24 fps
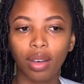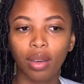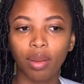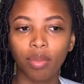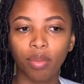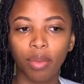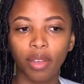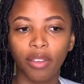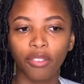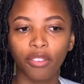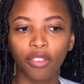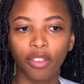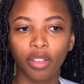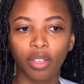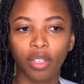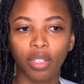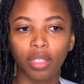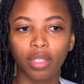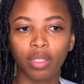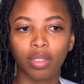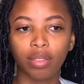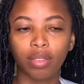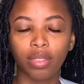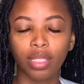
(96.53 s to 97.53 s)
if
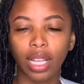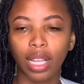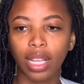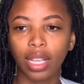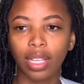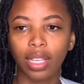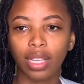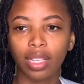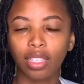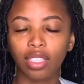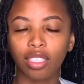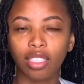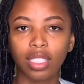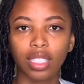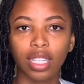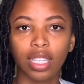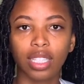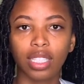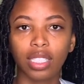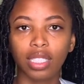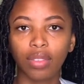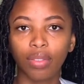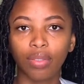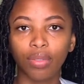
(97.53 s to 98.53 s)
you're taking your
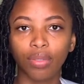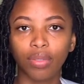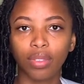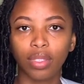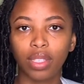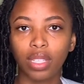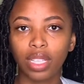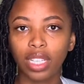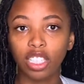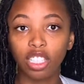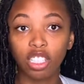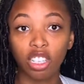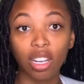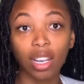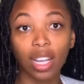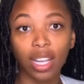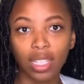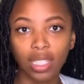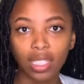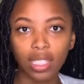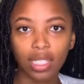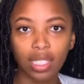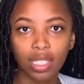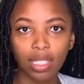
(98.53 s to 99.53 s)
test to get your
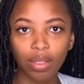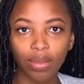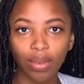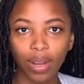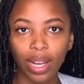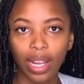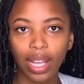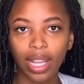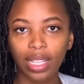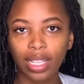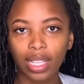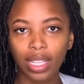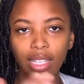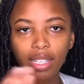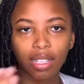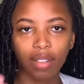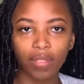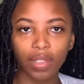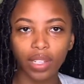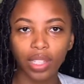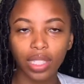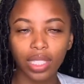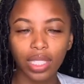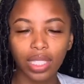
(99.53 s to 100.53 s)
license, right? At the end of
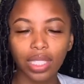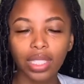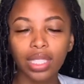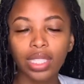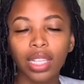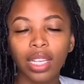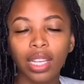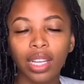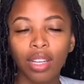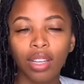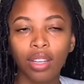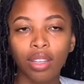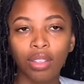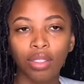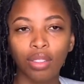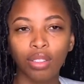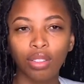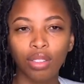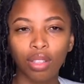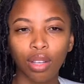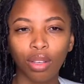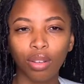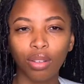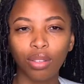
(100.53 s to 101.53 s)
all this.
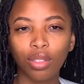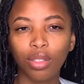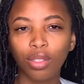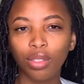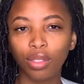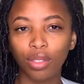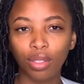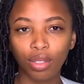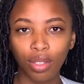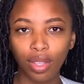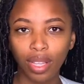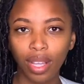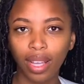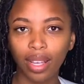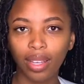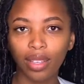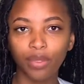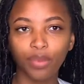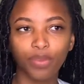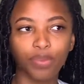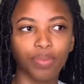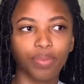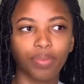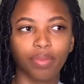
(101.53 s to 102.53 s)
So you do that.
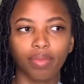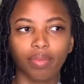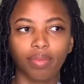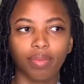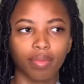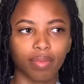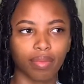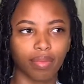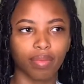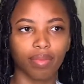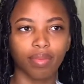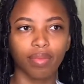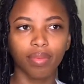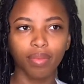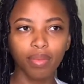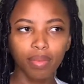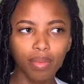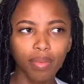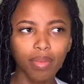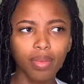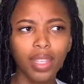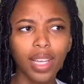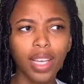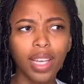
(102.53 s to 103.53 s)

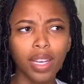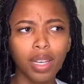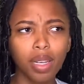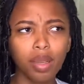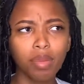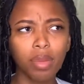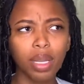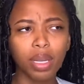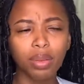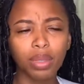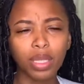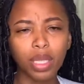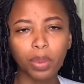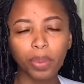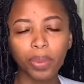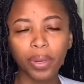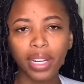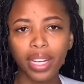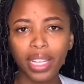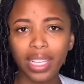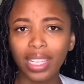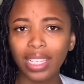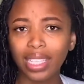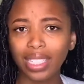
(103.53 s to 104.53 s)
It was
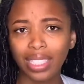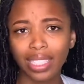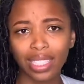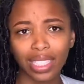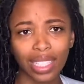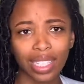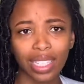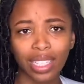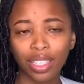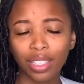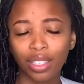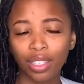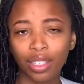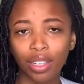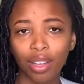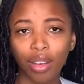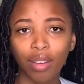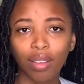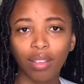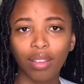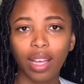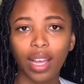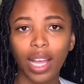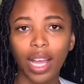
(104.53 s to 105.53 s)
pretty easy. You
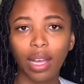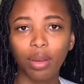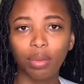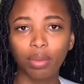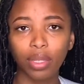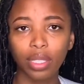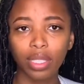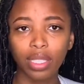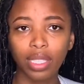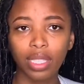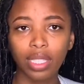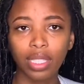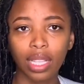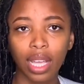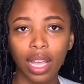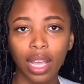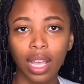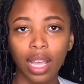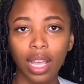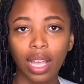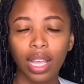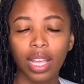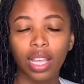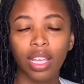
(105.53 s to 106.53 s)
know, I will
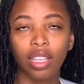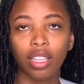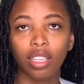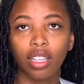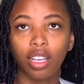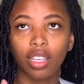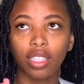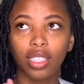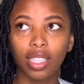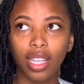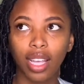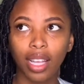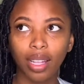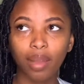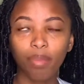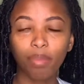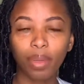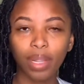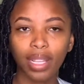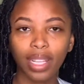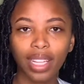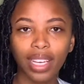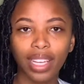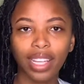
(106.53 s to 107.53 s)
say y'all take
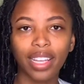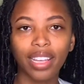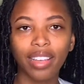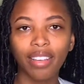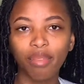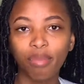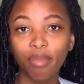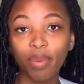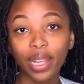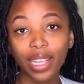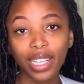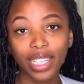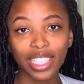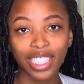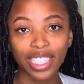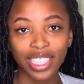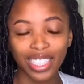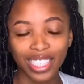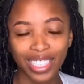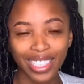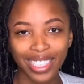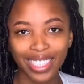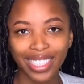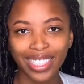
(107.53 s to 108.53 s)
plenty of
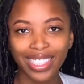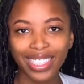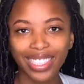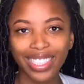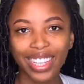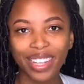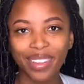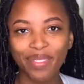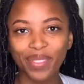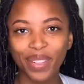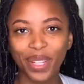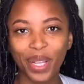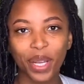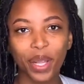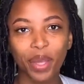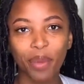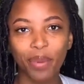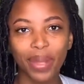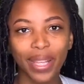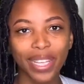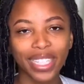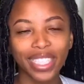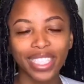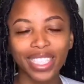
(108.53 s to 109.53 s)
pictures. Take plenty of
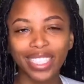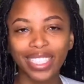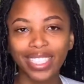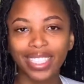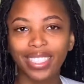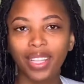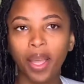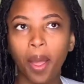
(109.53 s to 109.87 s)
pictures